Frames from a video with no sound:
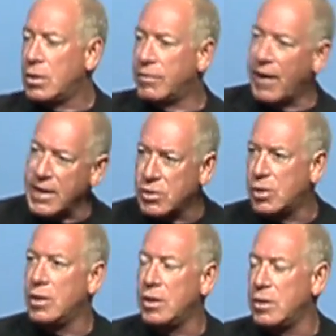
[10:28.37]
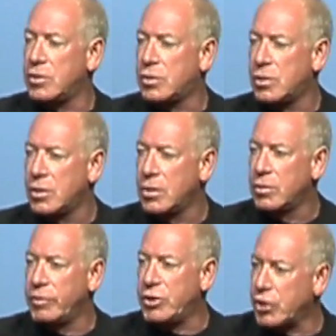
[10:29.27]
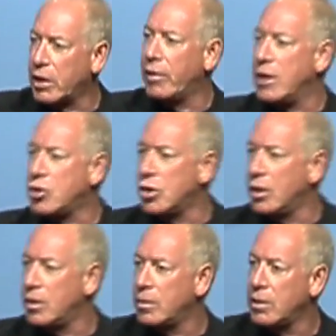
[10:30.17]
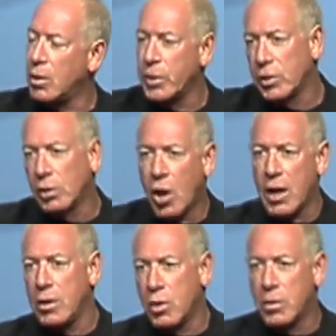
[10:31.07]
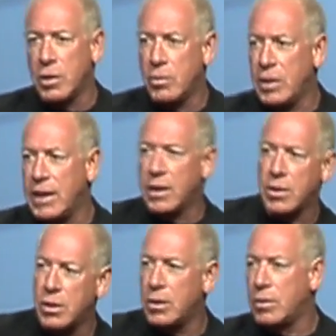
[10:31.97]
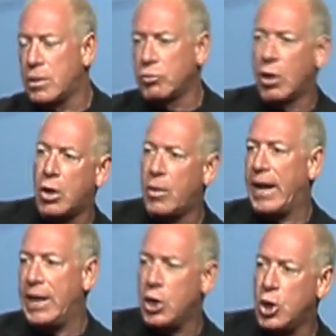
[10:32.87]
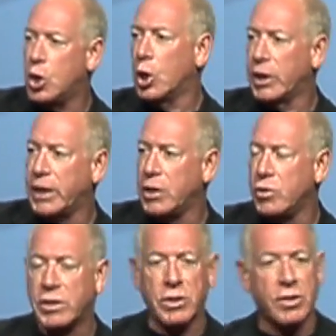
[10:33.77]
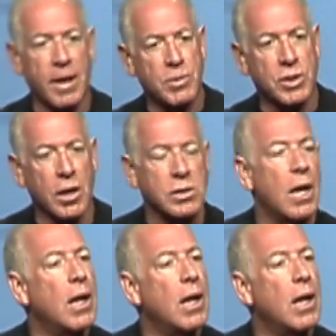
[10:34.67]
devices, regeneration, where you need to grow a new organ using stem cells.